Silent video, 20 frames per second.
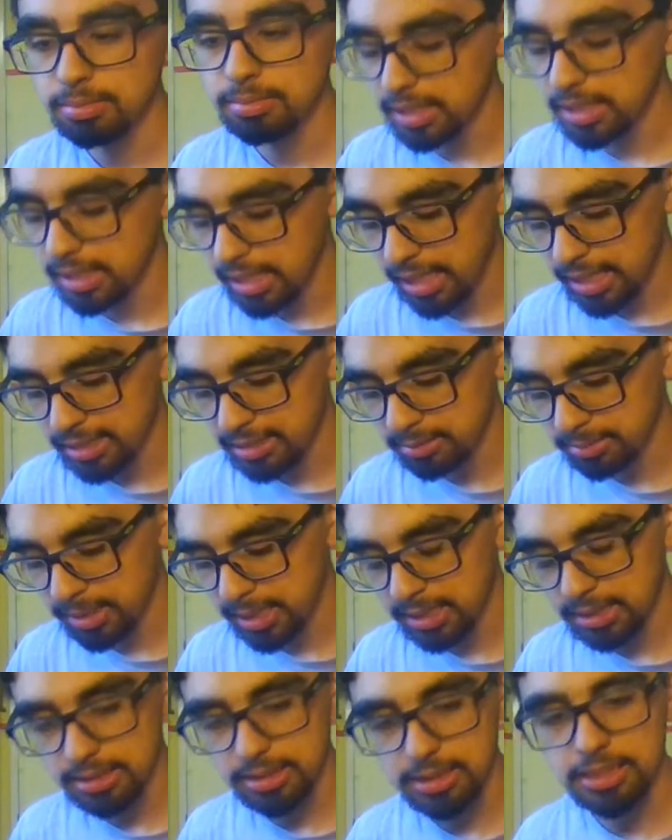would be the
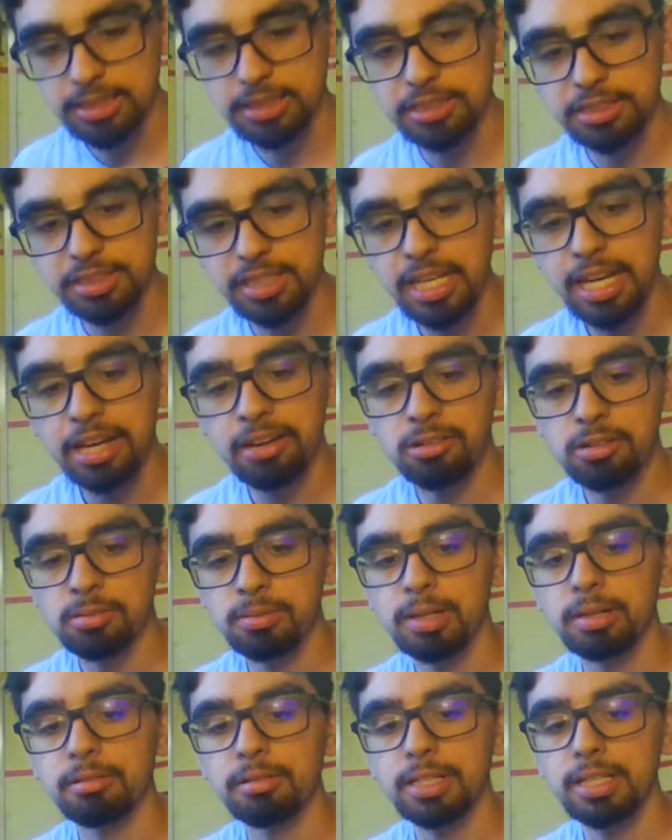X-Max, either that
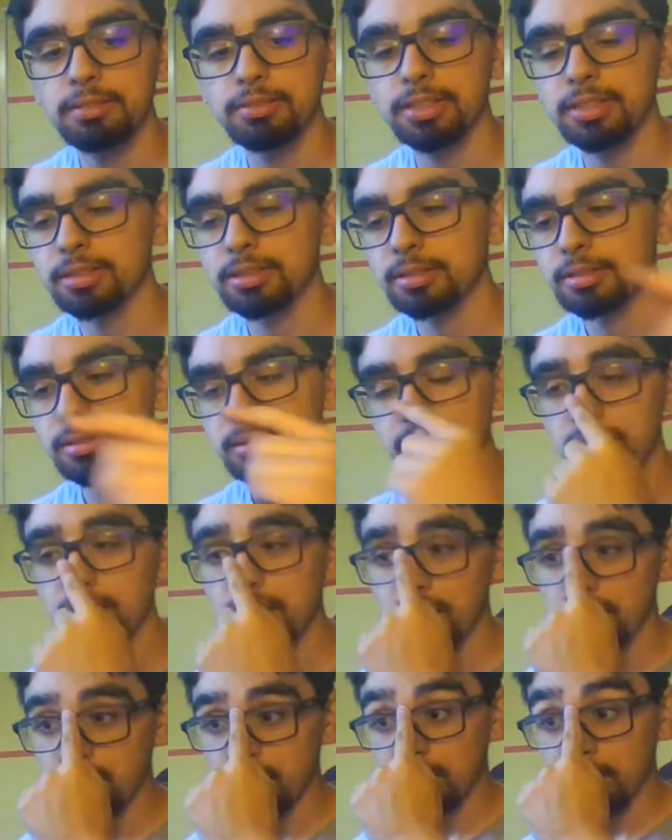or my Revo.
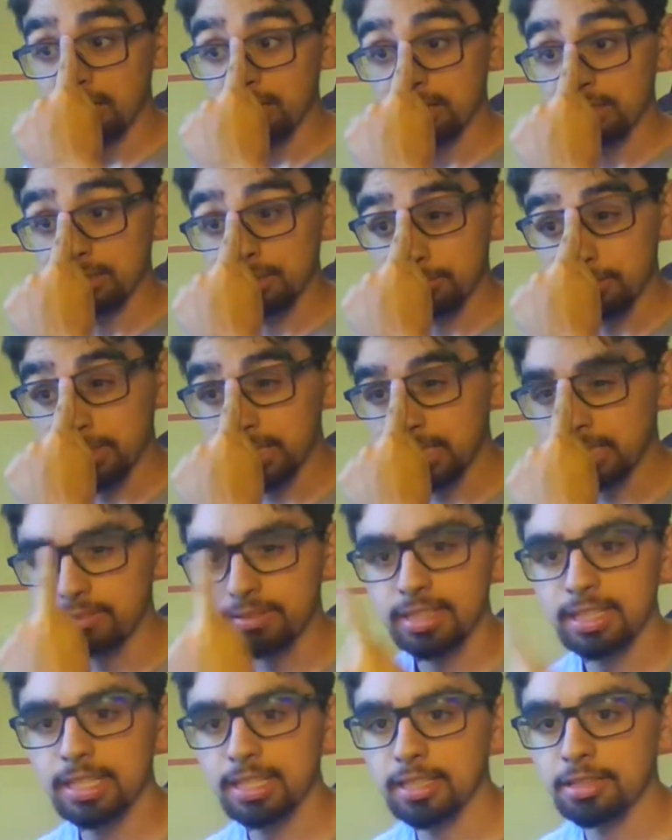But
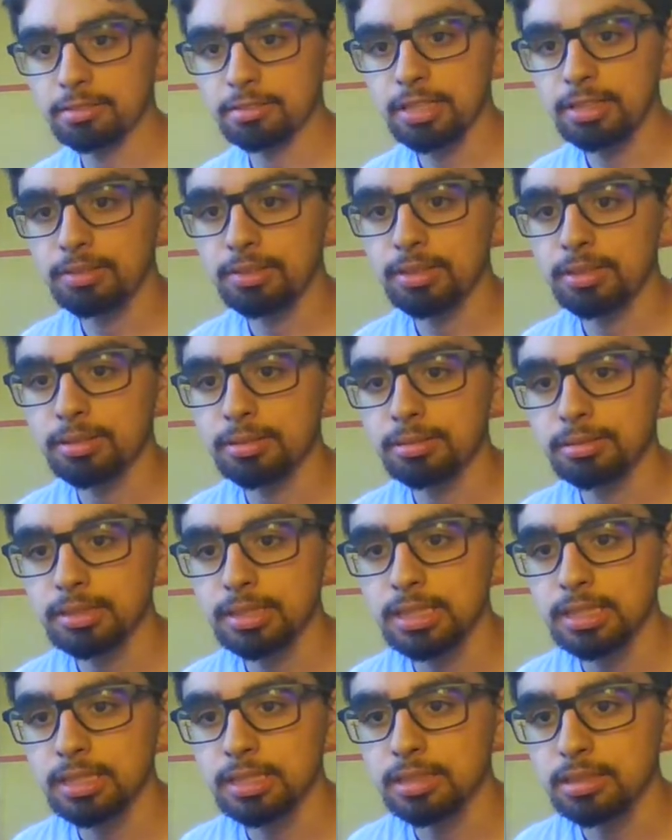even then, the Revo
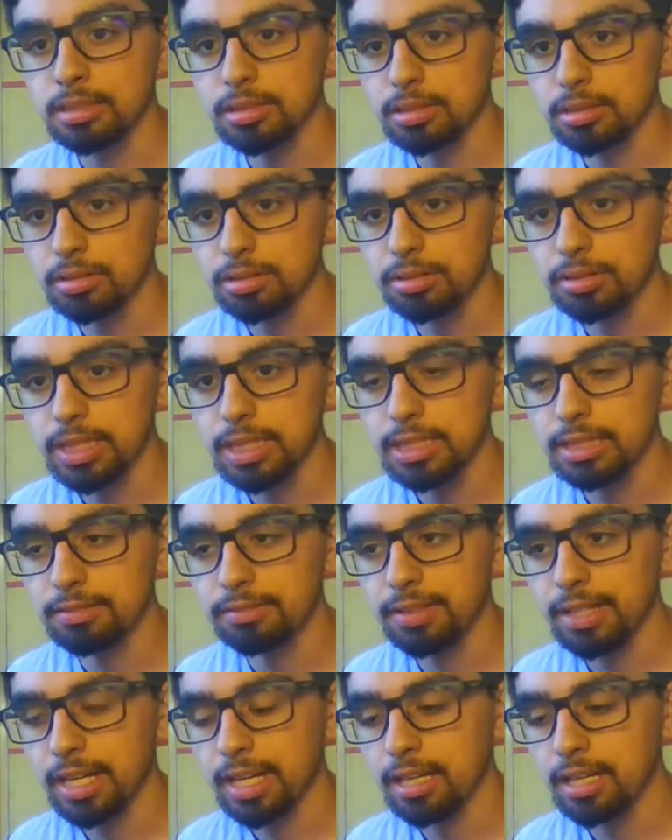isn't
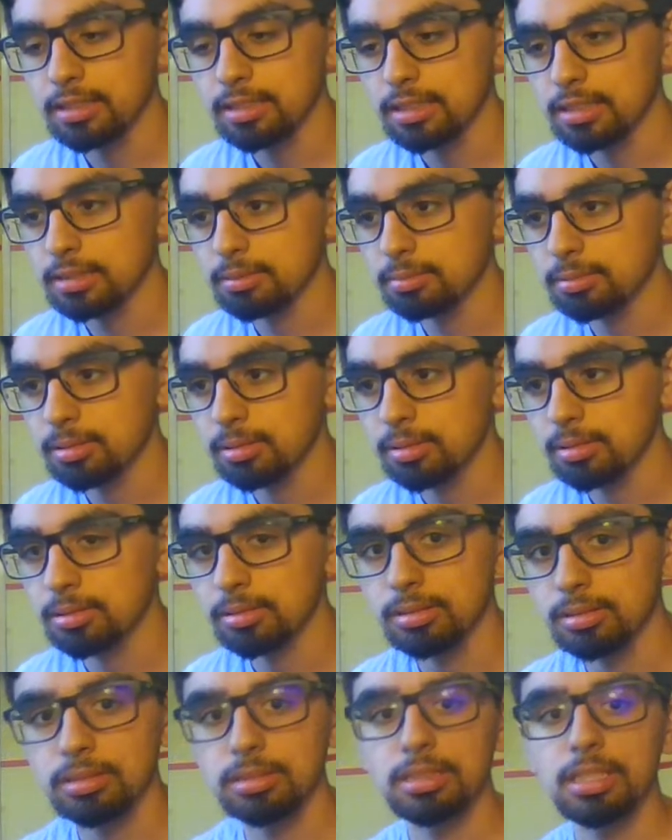crazy fast.
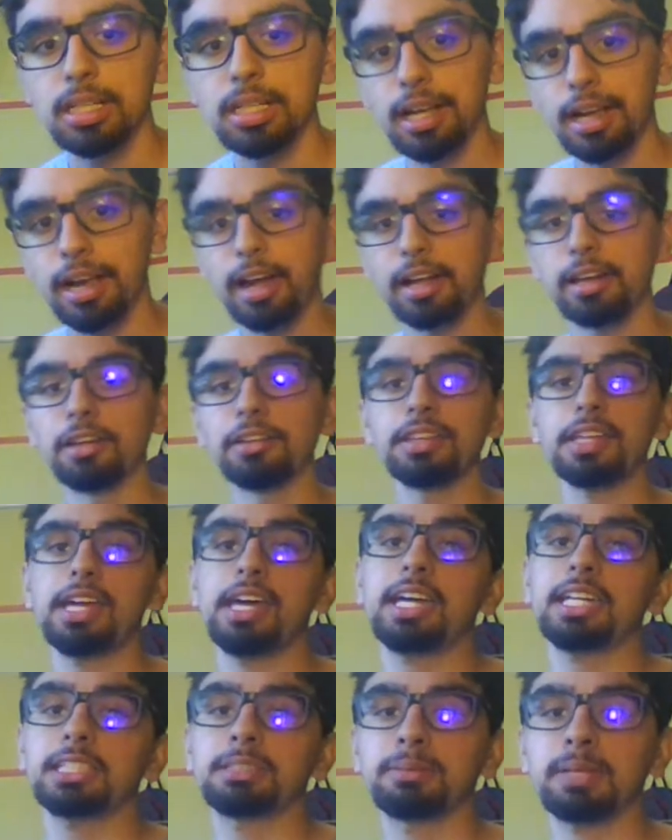I know
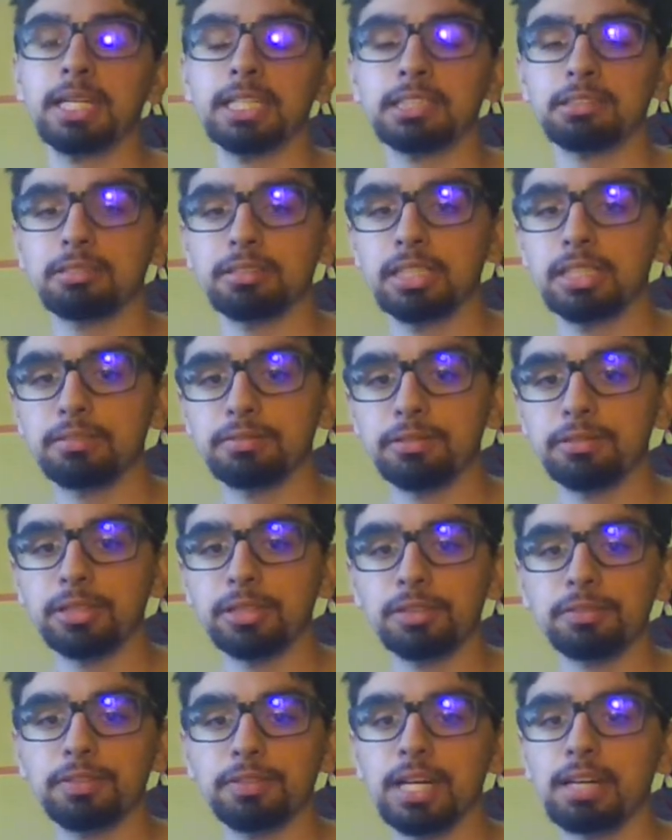the X-Max will hit
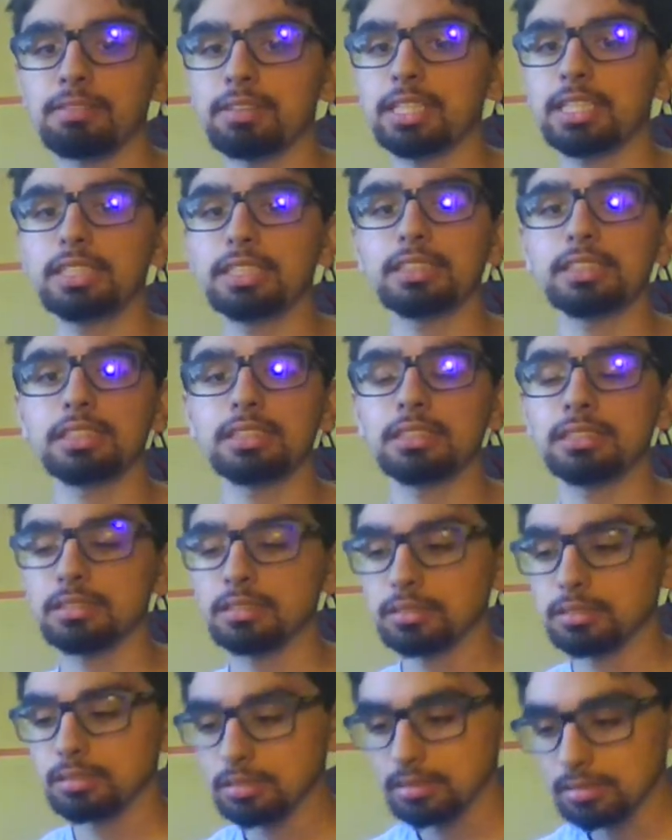45 easy.
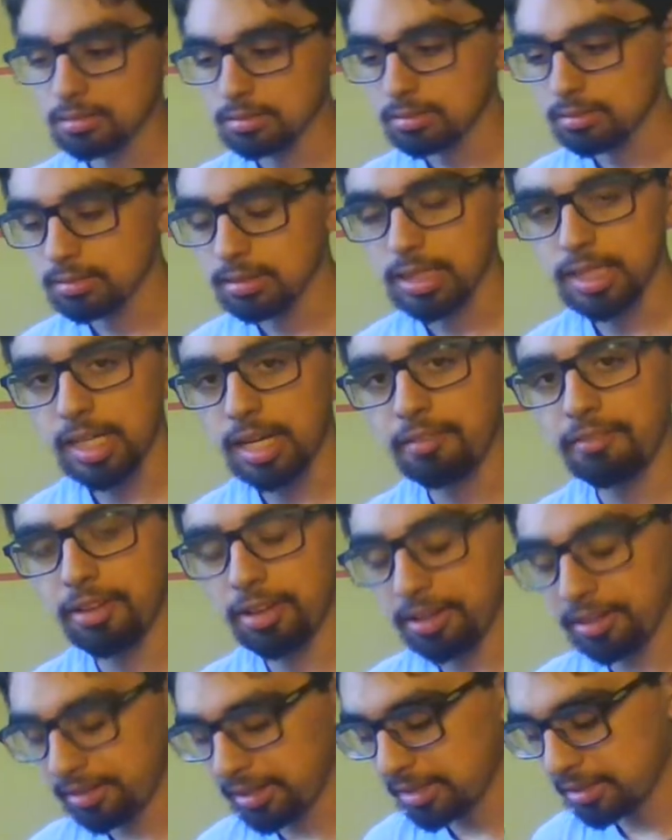Like, I've
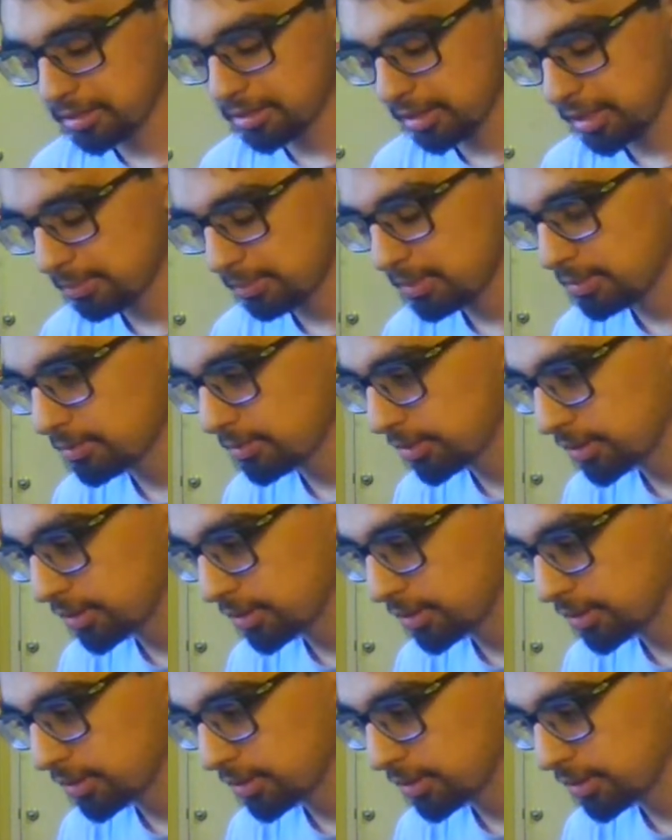gotten that truck up to